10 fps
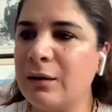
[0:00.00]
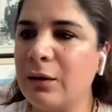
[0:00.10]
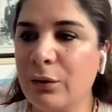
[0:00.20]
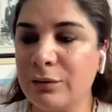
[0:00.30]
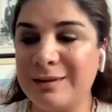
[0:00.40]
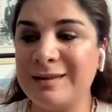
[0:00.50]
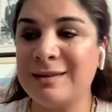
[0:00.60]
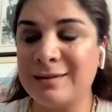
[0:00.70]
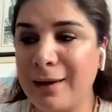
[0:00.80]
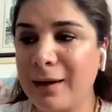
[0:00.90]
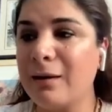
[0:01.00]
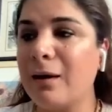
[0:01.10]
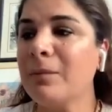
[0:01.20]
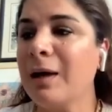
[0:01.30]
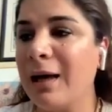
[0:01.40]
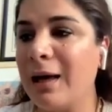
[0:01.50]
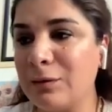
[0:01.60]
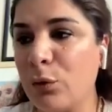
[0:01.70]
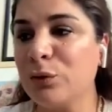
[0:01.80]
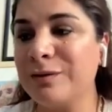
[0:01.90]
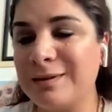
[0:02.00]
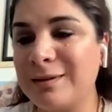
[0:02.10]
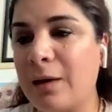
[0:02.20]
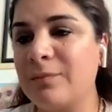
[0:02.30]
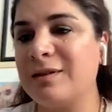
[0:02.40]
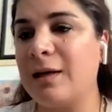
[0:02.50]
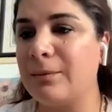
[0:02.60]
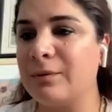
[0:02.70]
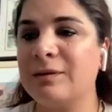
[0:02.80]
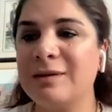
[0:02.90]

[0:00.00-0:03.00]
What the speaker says: on this diagram and on the timetable.